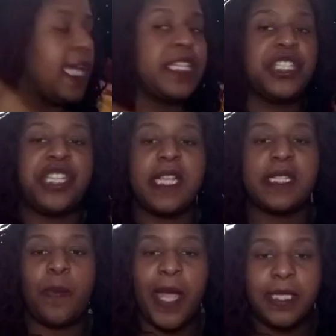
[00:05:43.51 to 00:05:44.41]
it's
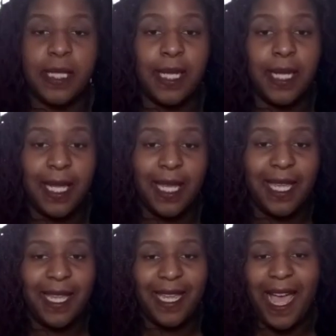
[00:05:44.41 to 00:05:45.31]
just
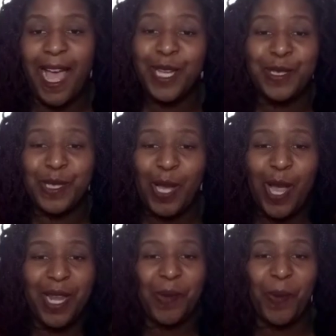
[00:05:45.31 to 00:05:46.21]
basically, I used to
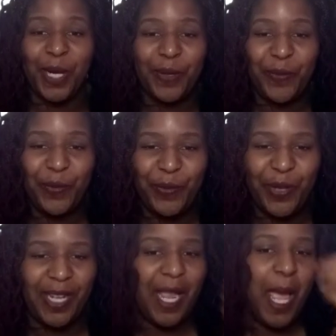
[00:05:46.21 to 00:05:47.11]
call it working for
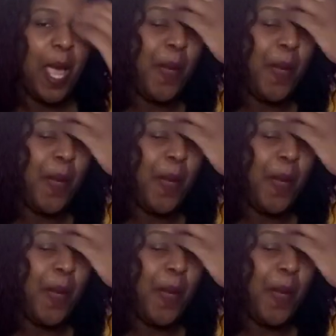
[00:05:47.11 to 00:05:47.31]
free.